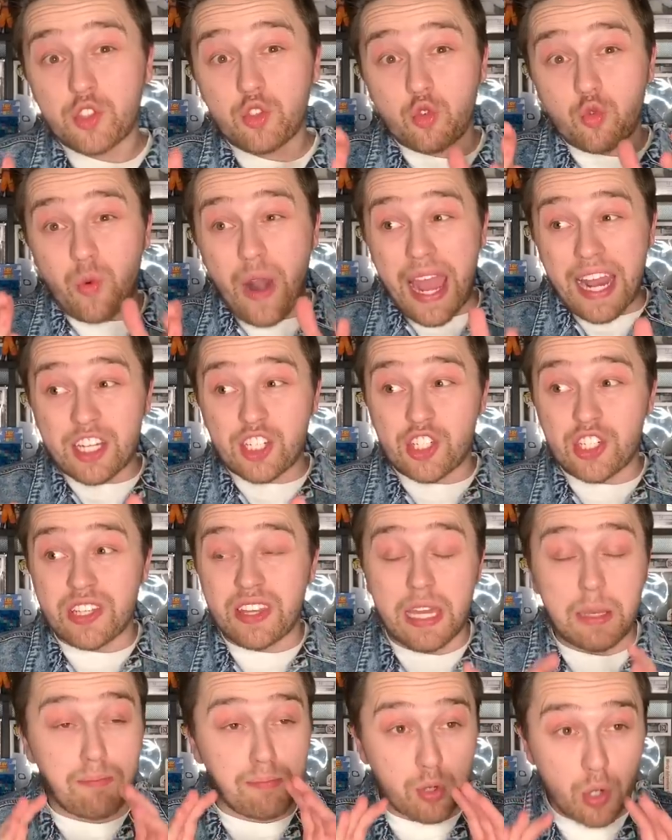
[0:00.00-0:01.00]
direction,
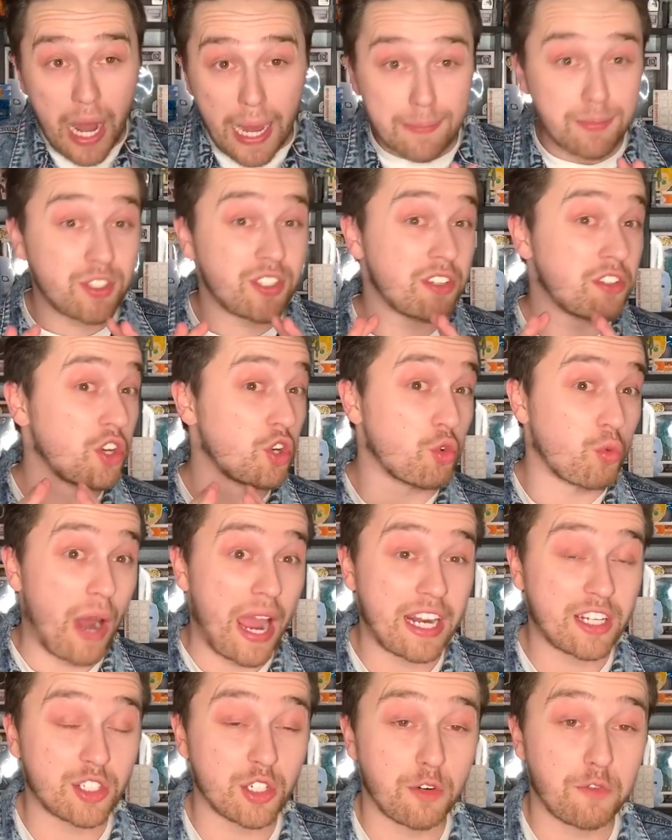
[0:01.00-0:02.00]
like props to the
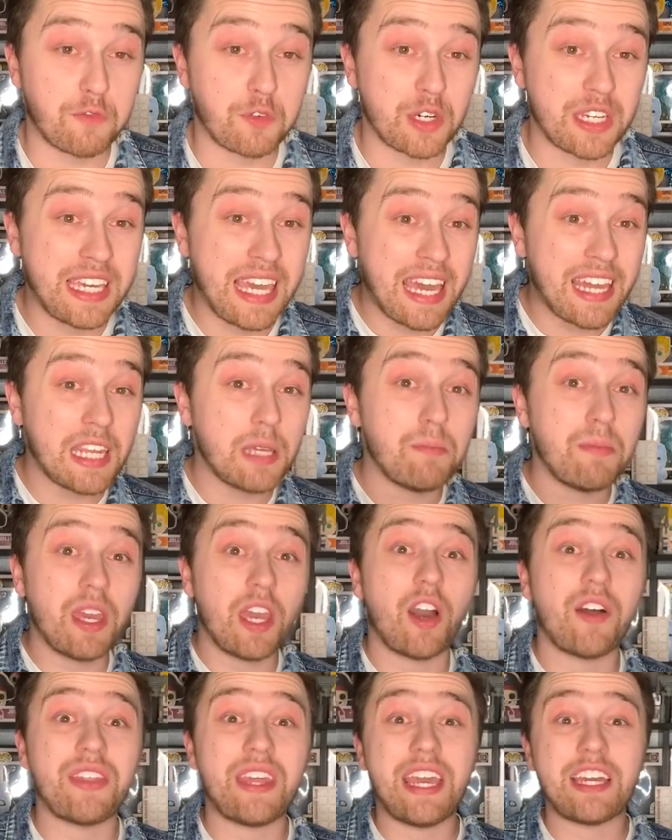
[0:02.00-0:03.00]
director for getting
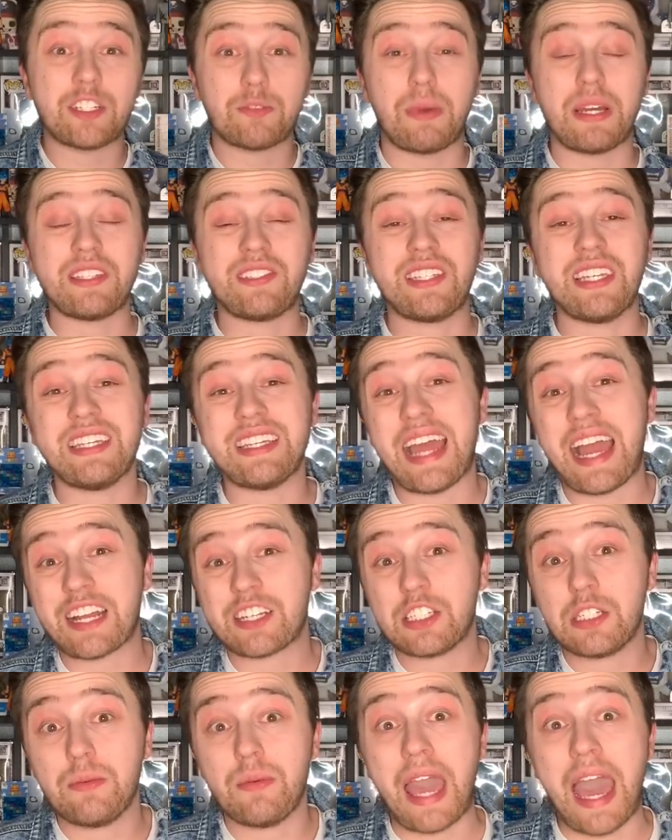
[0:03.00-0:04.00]
me on the edge of my seat and
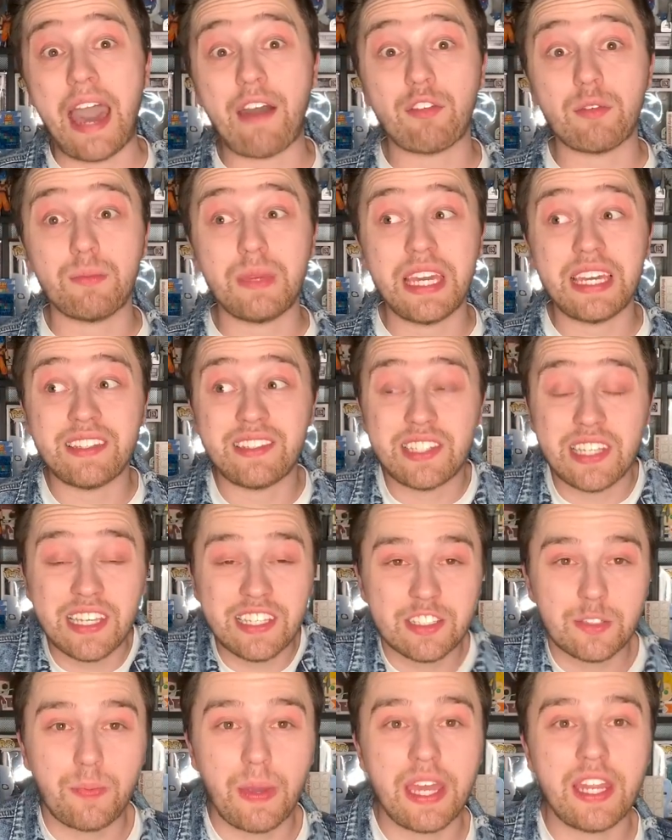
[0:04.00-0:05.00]
actually having me
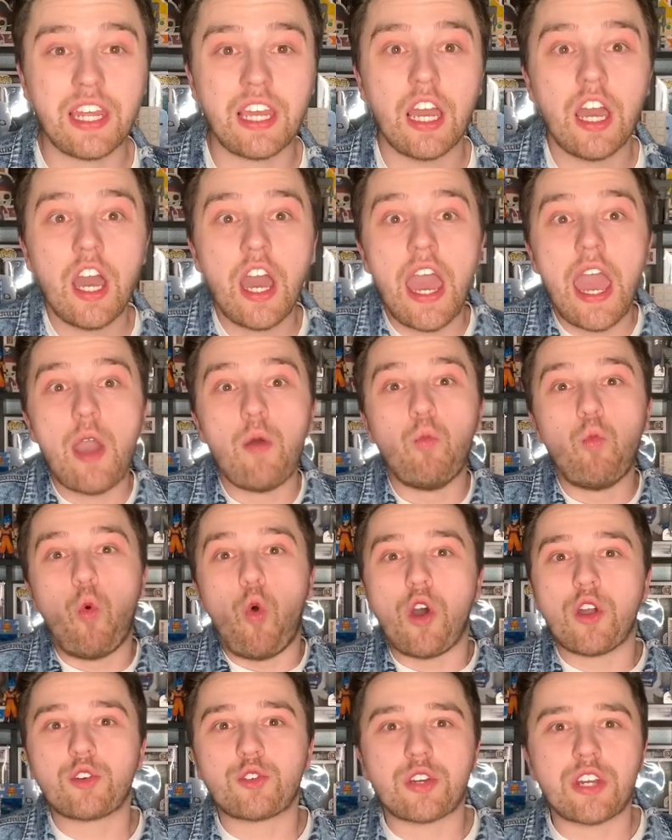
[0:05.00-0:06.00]
anticipating and
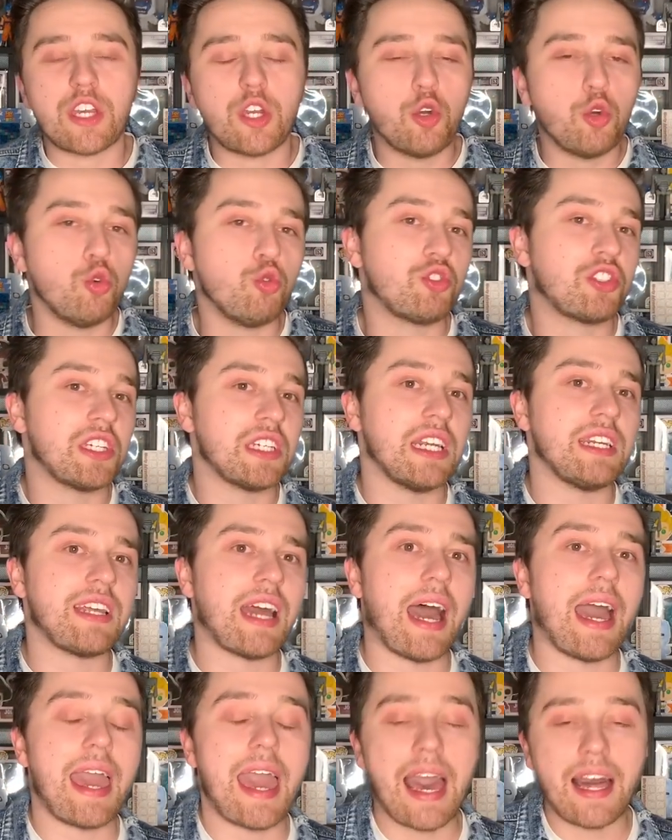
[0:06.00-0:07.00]
wondering who's going to
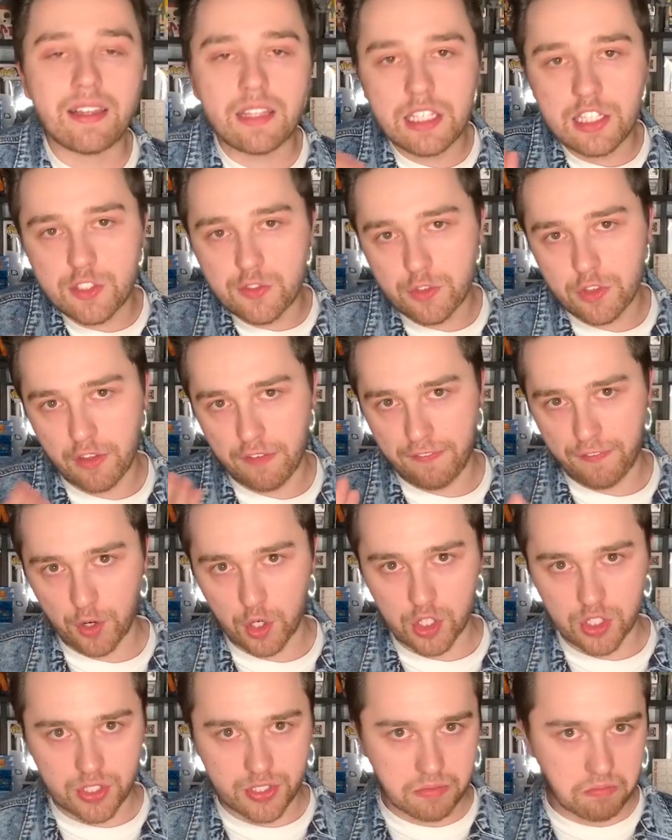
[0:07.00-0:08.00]
die, at least for the
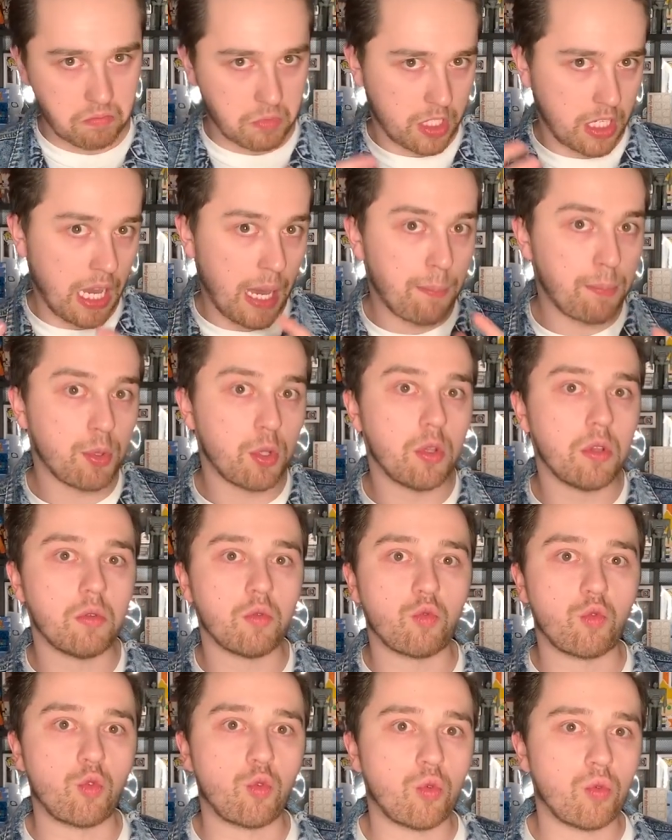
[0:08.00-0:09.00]
first
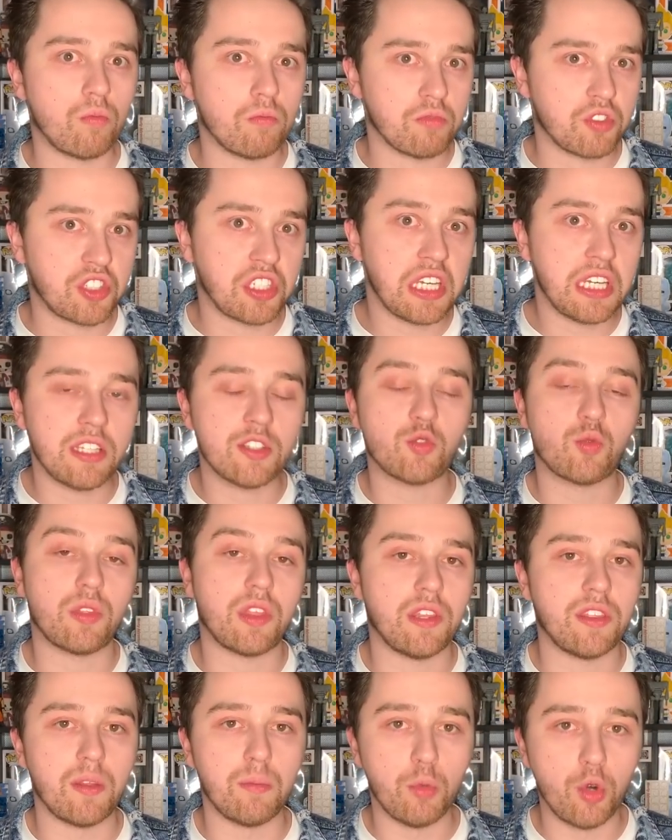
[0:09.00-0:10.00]
couple scenes
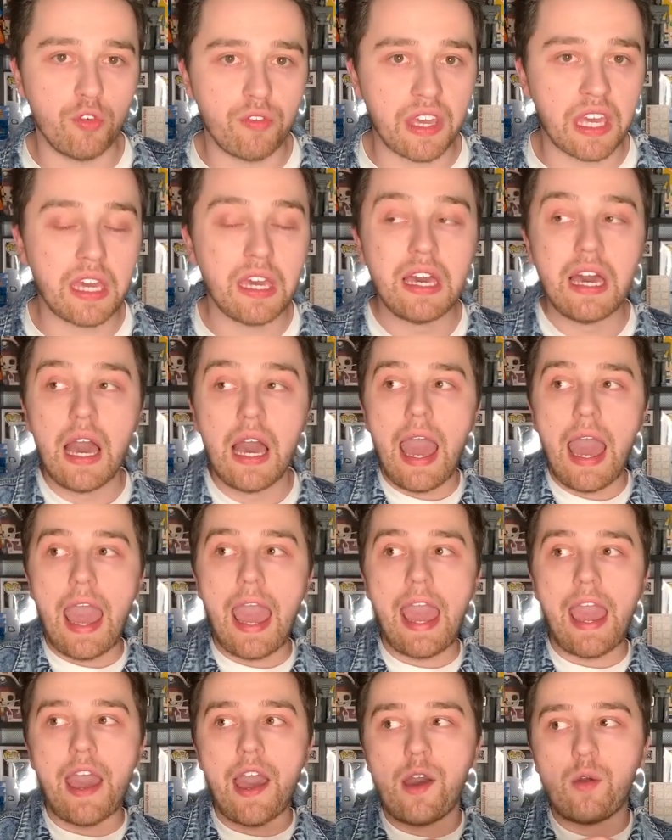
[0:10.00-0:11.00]
within the movie.
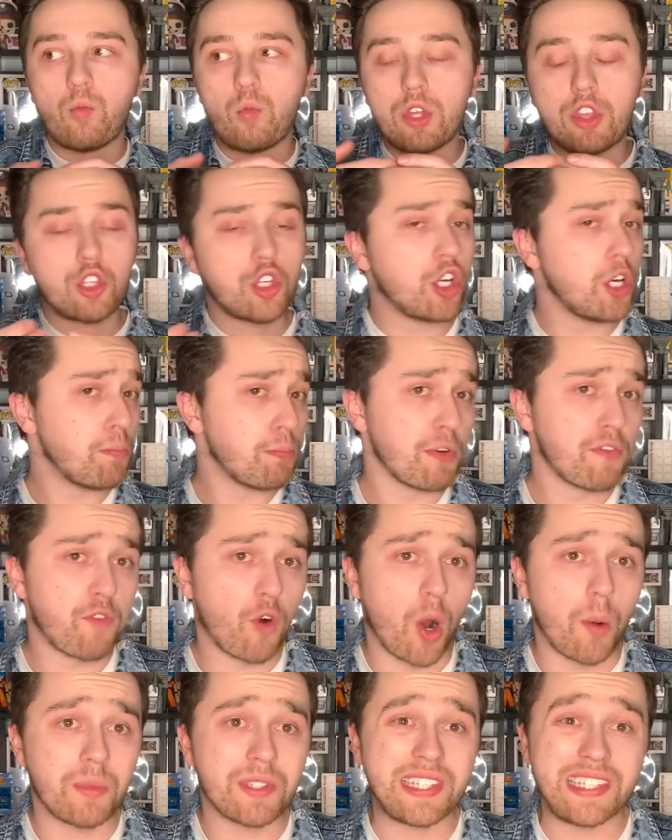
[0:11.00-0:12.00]
And with good
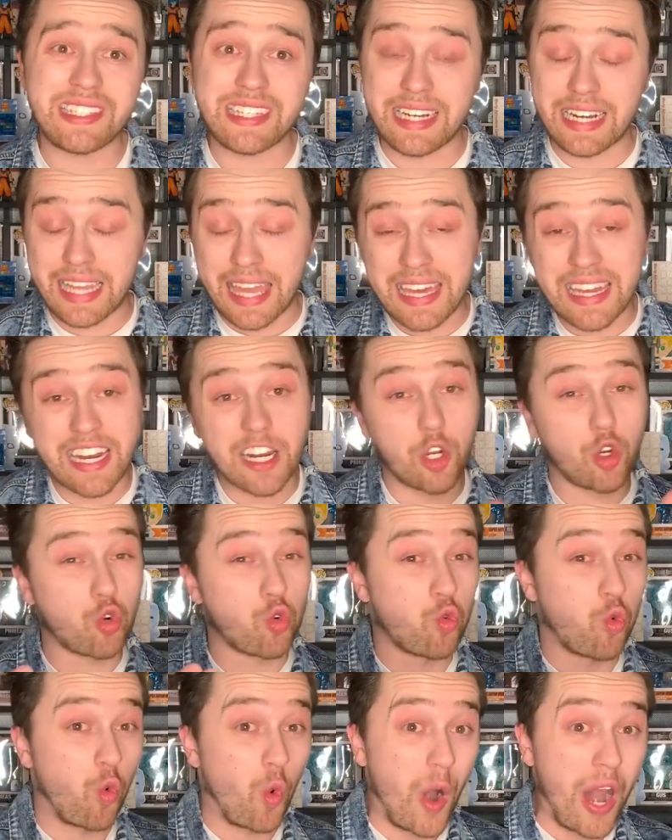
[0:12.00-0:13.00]
performances and again a
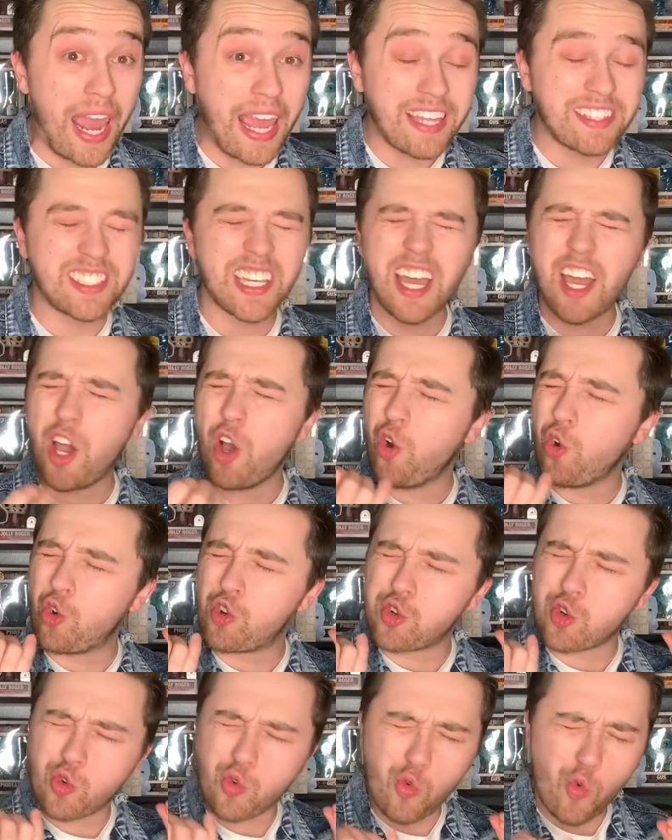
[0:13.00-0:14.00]
great
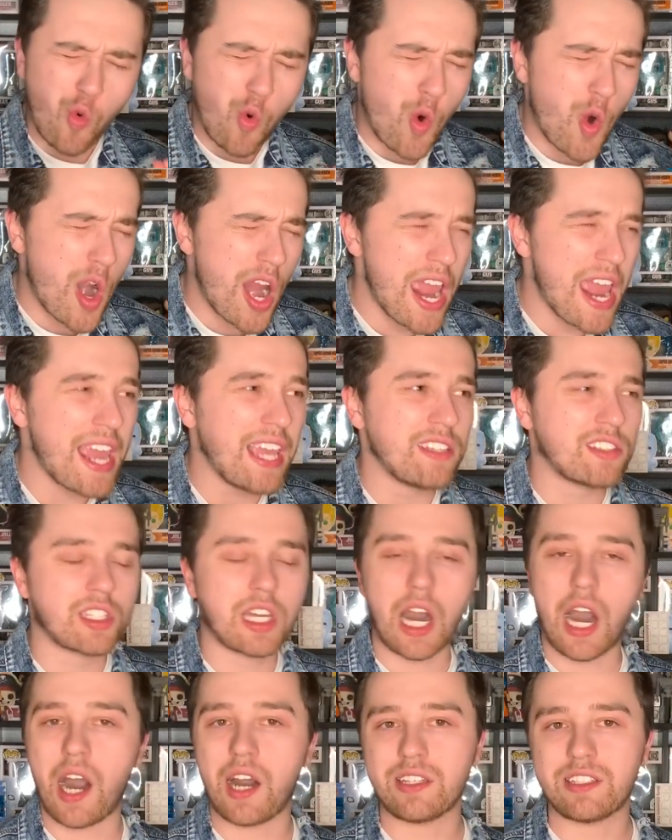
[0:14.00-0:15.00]
great
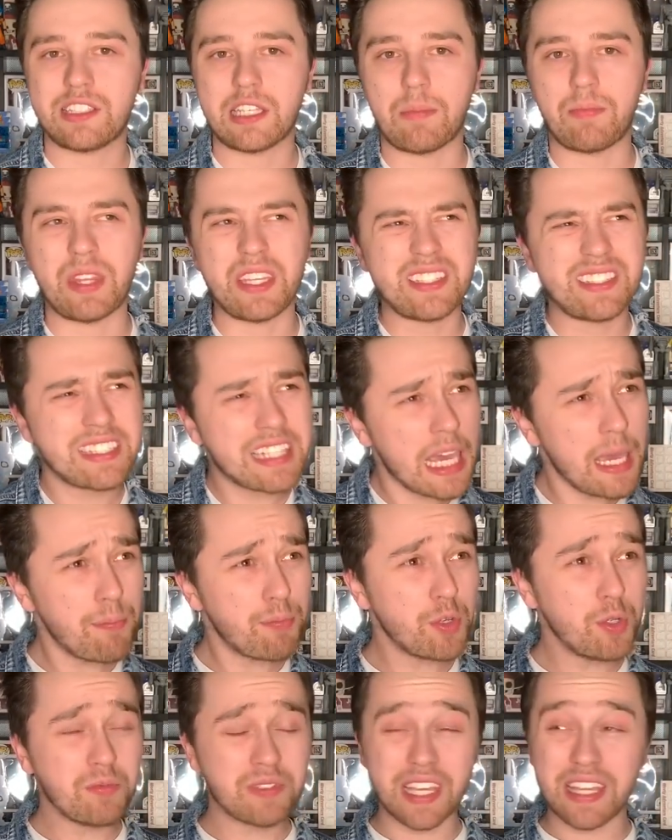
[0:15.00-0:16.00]
concept. The escape
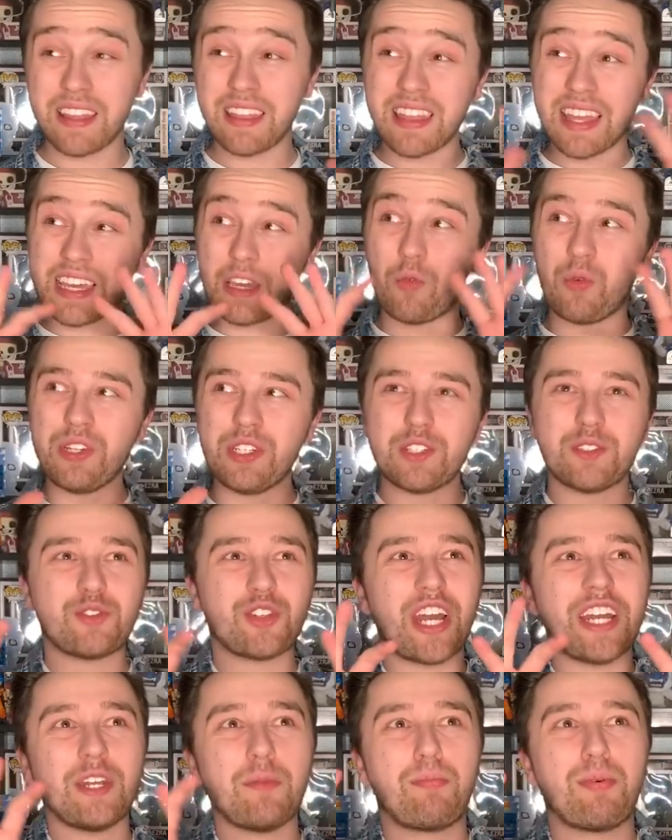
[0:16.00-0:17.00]
rooms like when you're
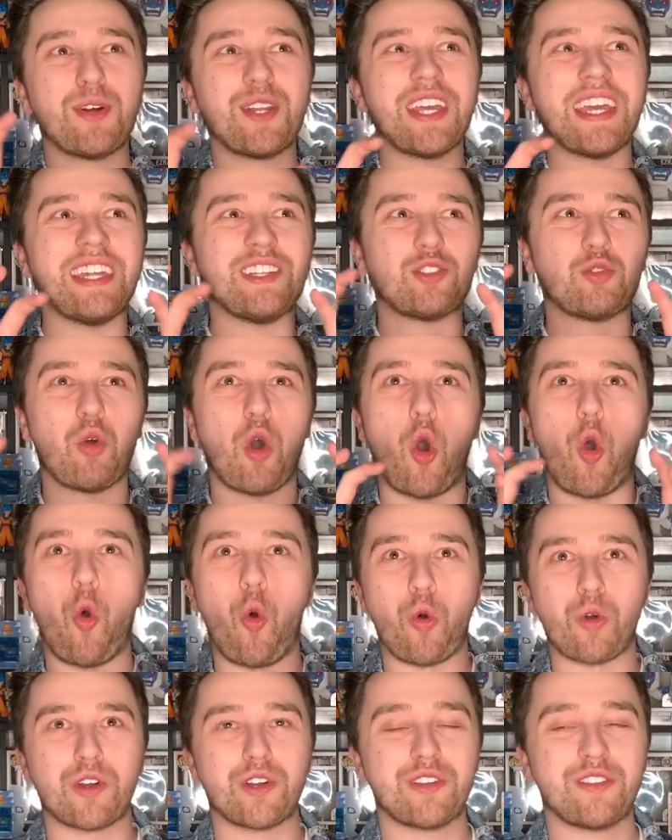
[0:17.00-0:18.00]
trying to put it into a
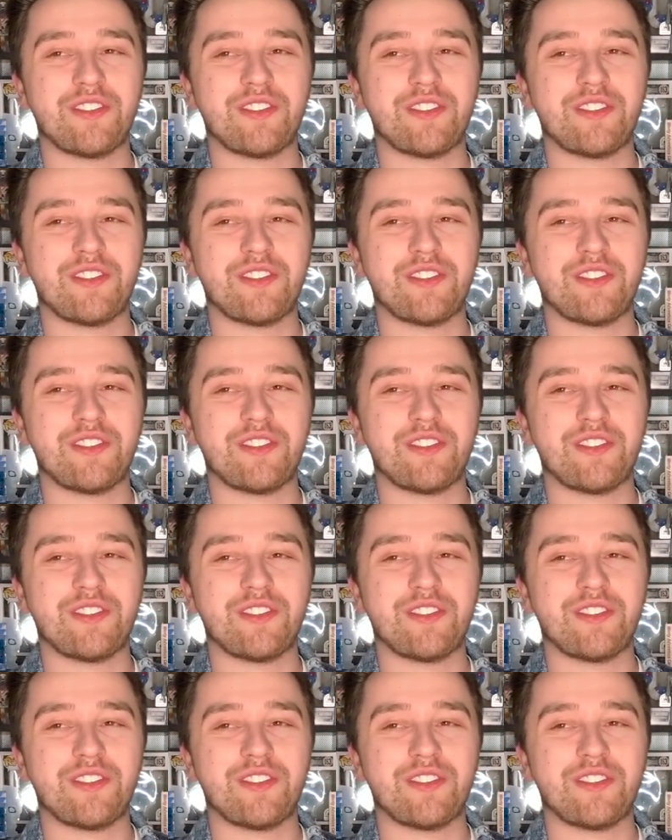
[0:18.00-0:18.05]
horror